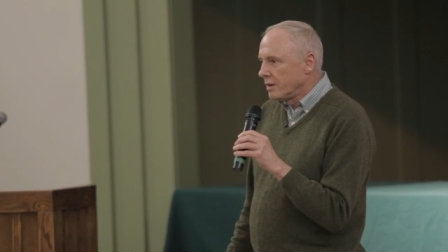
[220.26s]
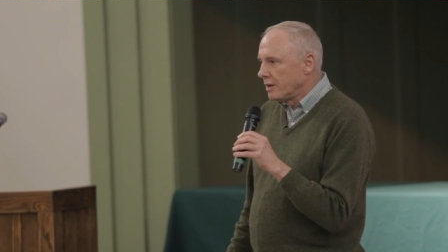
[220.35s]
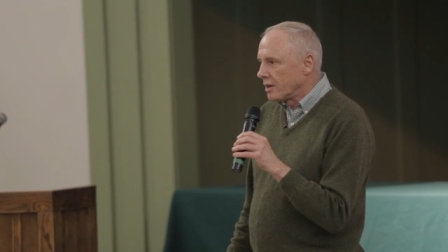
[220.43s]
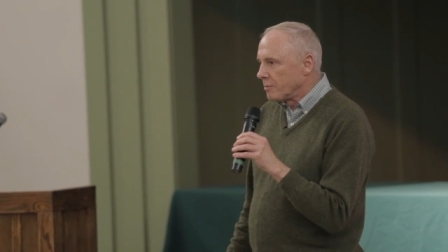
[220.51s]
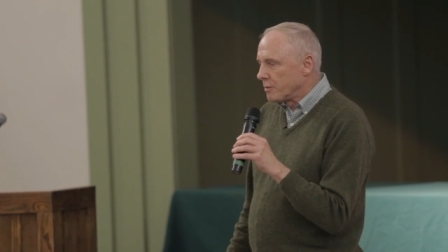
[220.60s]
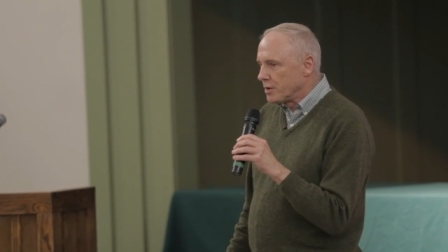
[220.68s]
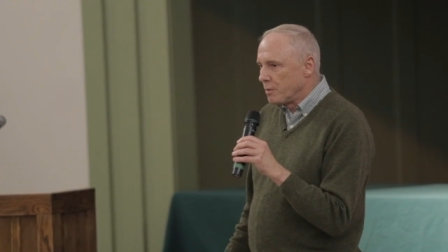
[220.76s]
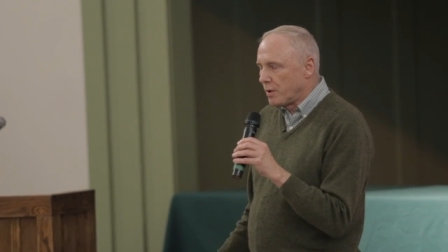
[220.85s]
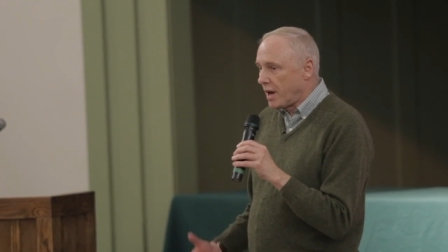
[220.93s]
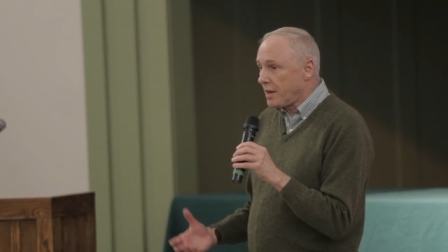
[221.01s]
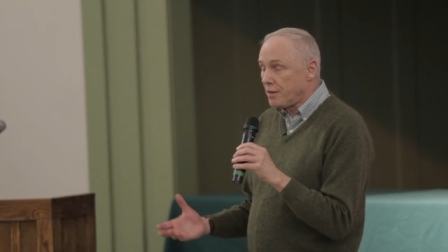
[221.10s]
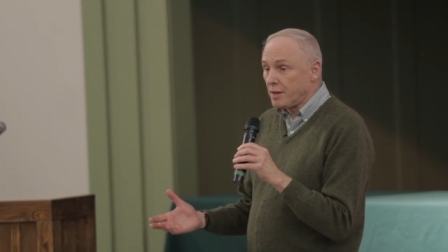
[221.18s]
Um,
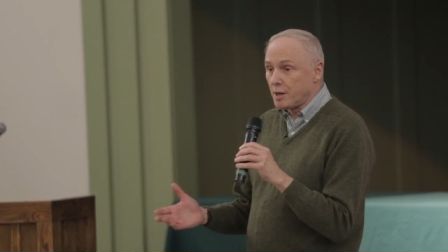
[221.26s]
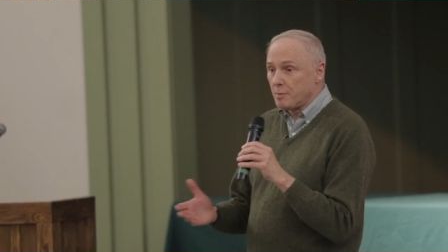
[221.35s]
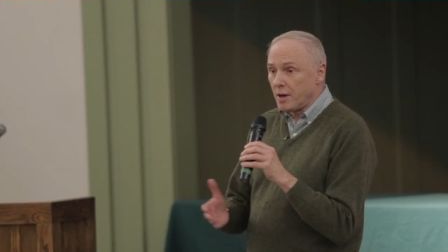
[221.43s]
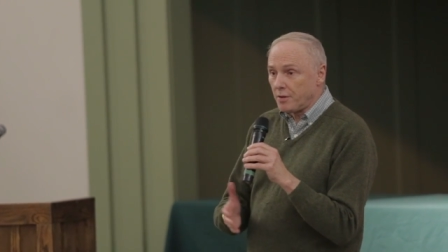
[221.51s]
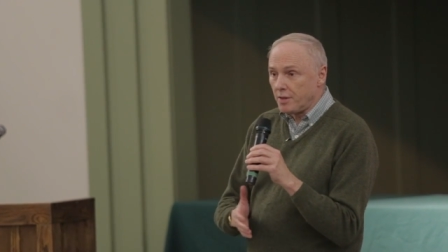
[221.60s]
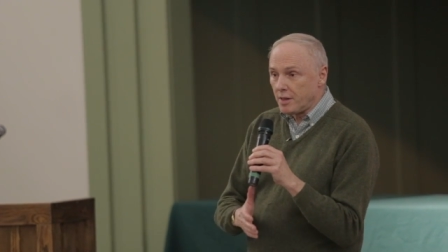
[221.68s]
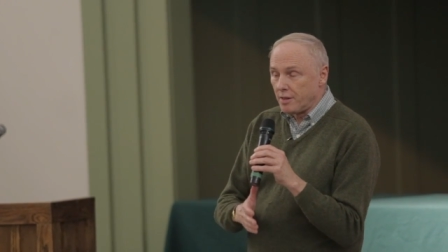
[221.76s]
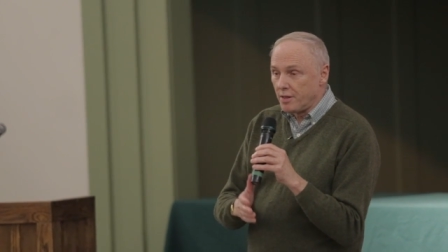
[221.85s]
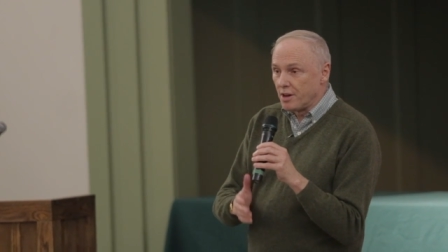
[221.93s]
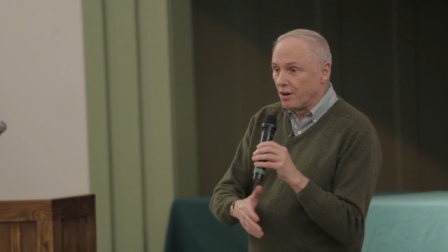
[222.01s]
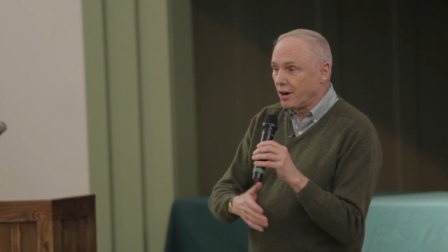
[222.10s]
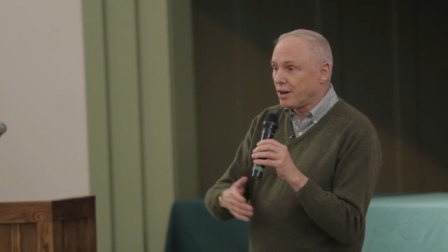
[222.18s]
when I think about the,
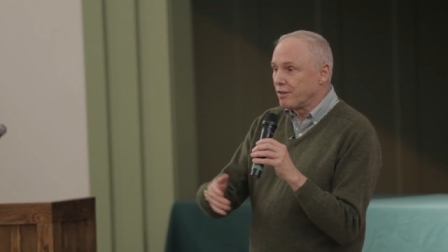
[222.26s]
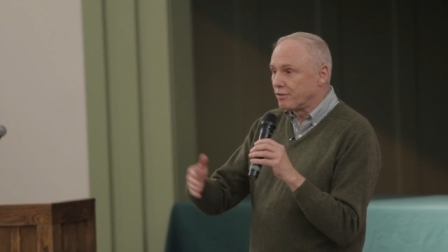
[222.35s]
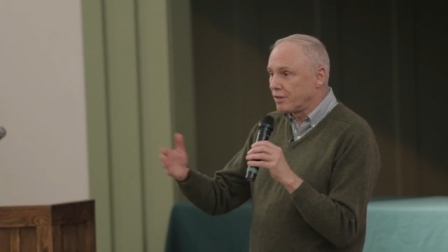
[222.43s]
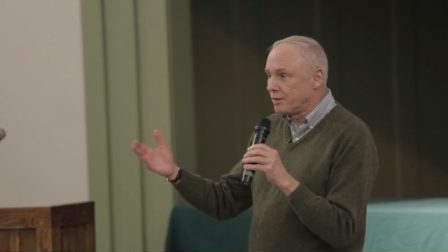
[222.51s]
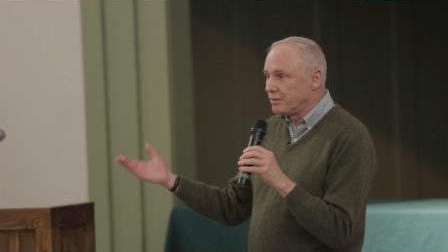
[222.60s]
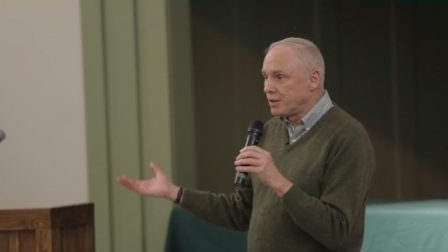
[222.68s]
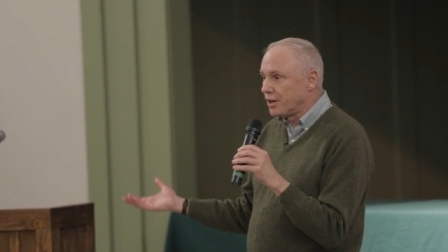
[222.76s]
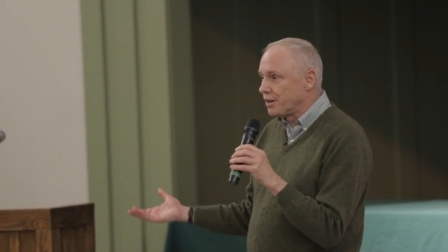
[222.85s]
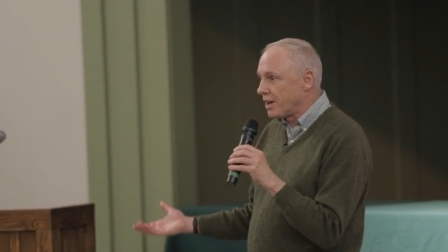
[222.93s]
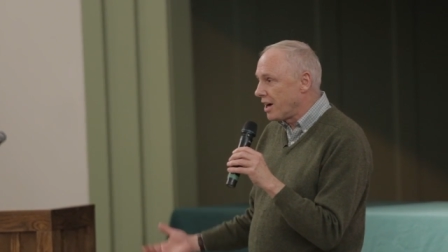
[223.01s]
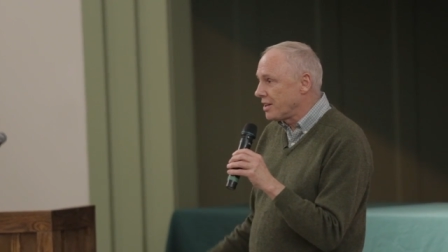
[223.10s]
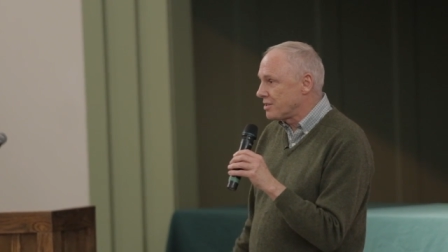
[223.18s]
the arc of
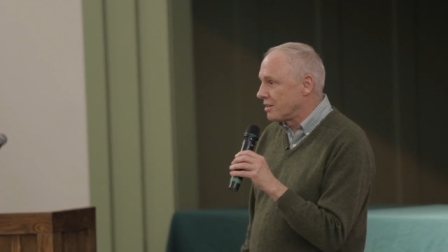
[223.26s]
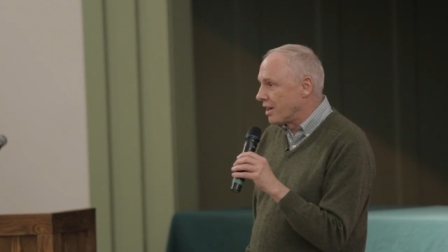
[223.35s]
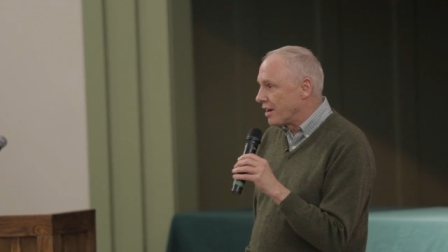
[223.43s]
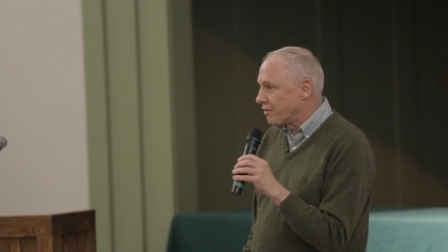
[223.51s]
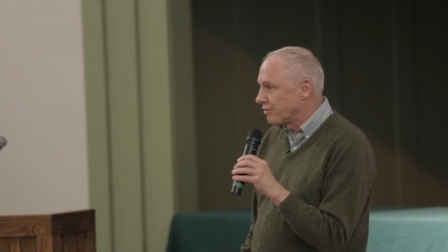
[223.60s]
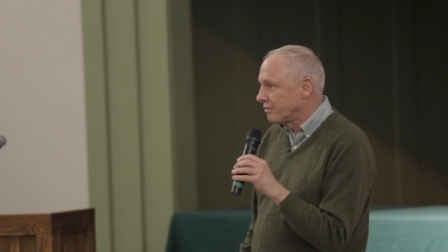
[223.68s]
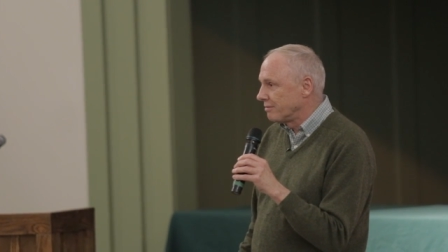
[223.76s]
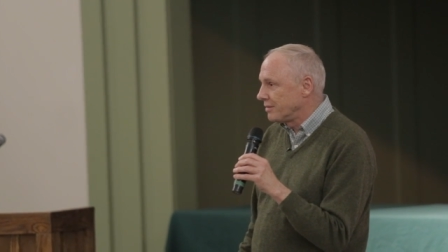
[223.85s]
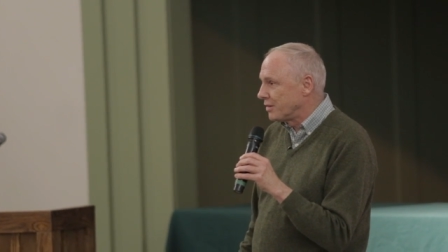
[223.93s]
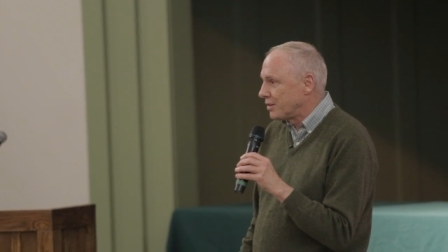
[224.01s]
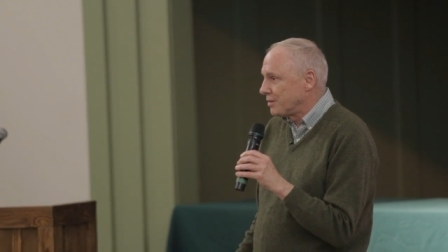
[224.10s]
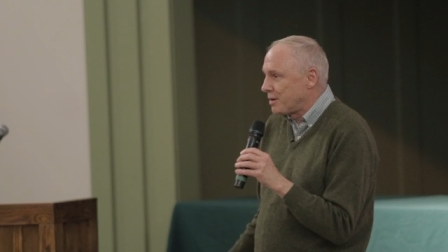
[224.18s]
Kurt Hahn's life,
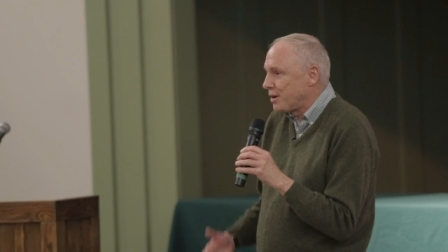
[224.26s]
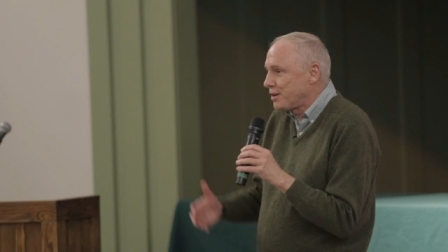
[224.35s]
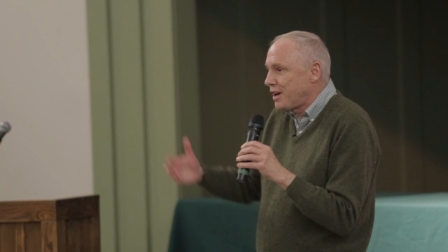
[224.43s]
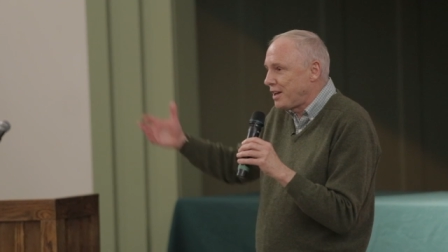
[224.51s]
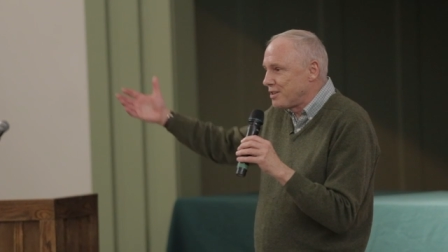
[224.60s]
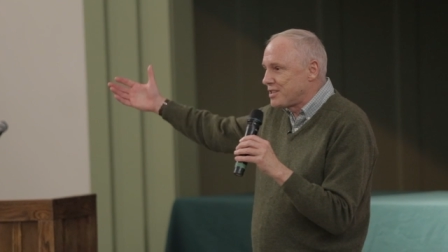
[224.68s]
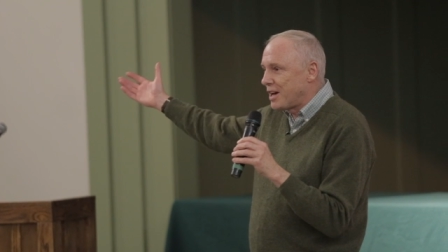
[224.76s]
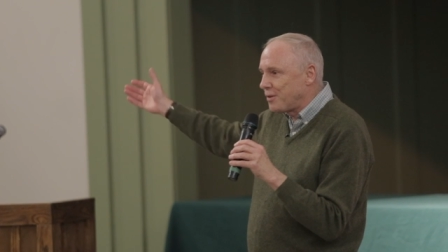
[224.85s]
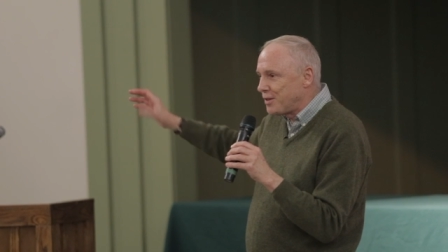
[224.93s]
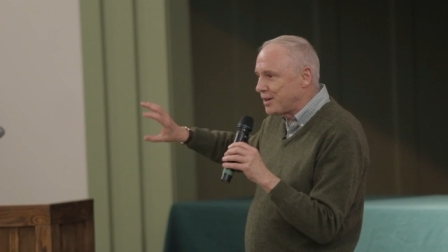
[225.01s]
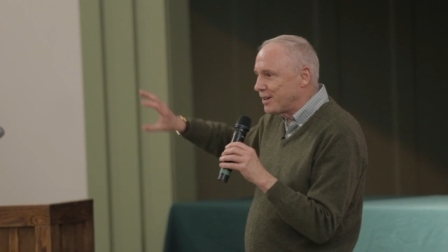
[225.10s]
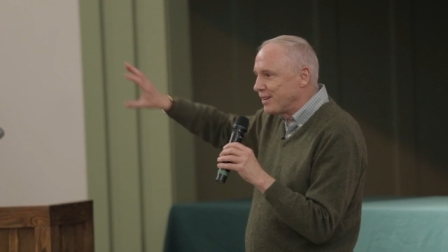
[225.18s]
you know, Kurt Hahn is
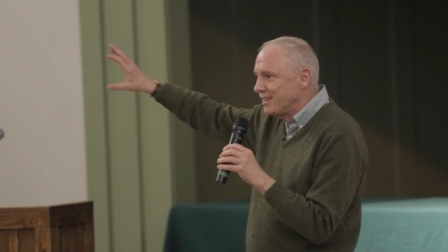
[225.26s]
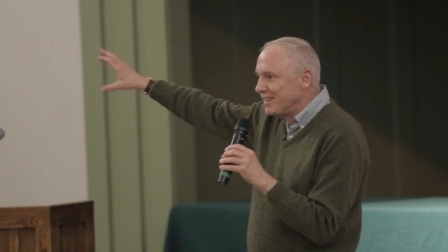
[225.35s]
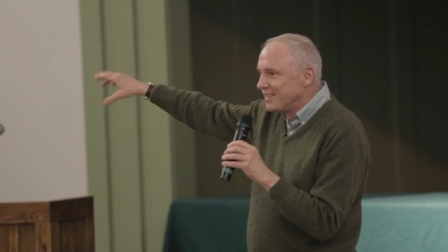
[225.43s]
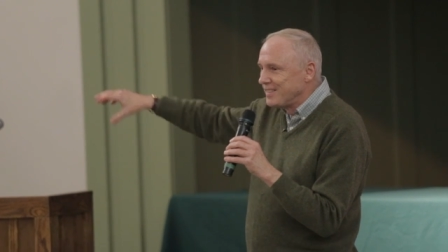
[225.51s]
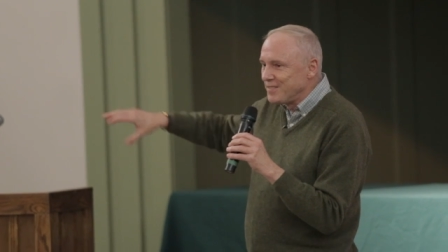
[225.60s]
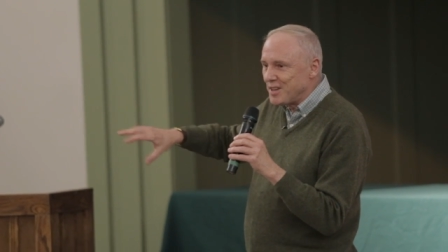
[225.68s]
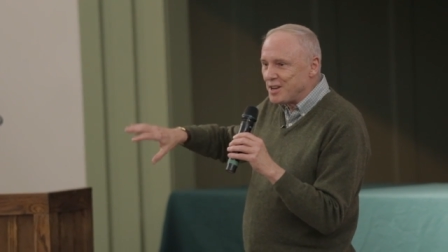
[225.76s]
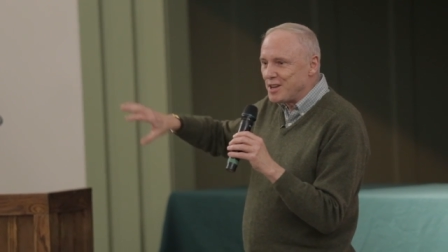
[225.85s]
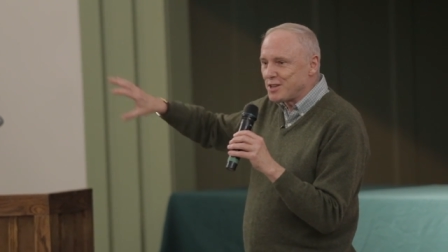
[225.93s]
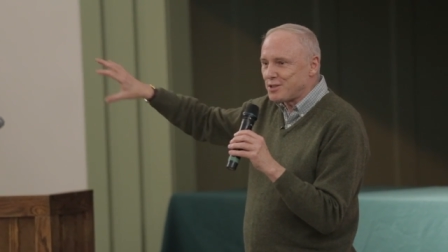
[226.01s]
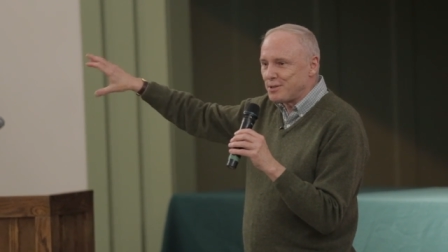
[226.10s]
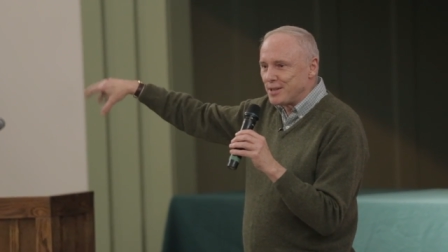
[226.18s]
out there in
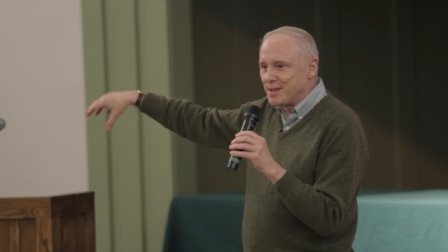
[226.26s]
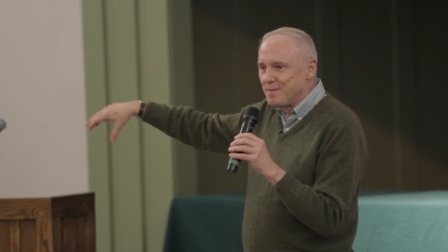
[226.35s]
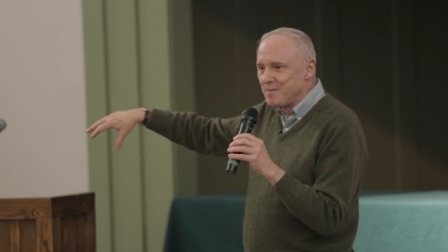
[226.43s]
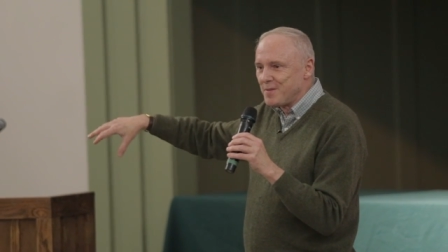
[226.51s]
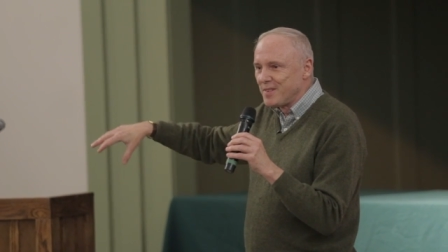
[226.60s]
history.